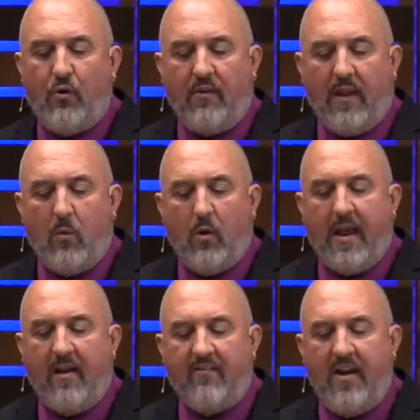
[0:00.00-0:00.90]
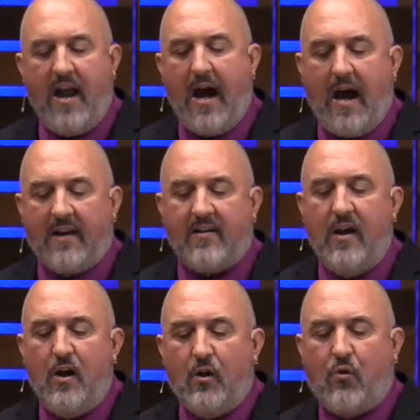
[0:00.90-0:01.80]
they would have not
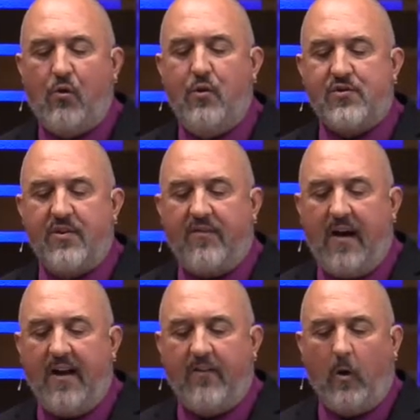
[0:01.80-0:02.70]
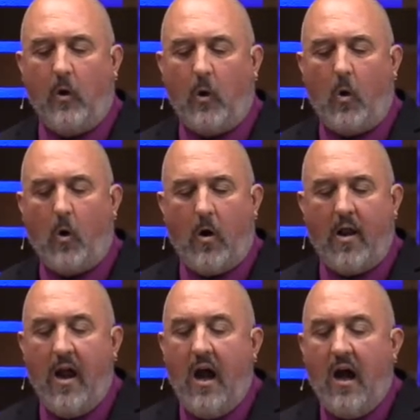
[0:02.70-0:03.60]
crucified the Lord
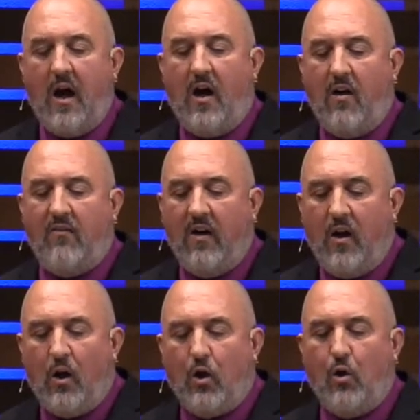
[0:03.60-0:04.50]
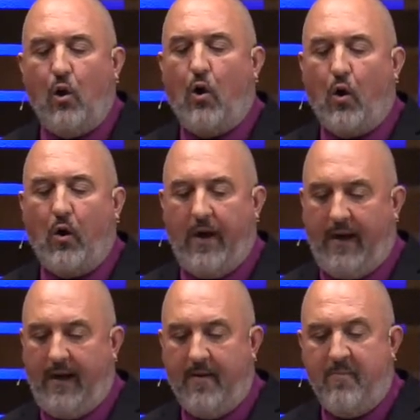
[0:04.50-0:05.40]
of glory.
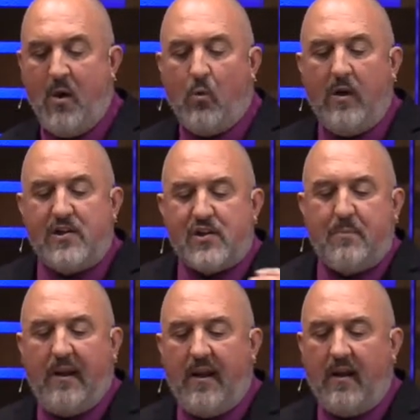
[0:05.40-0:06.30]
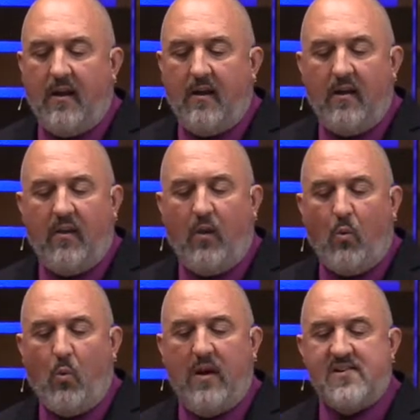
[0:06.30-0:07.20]
We speak the
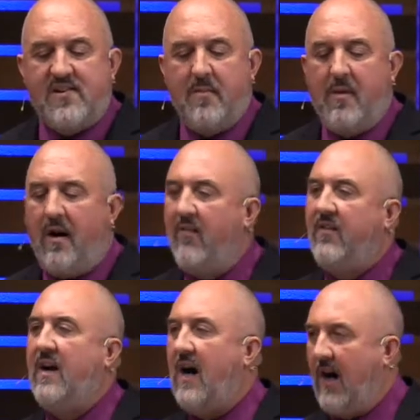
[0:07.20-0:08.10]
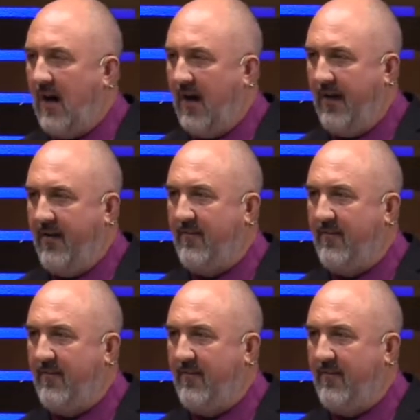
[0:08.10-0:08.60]
wisdom of God.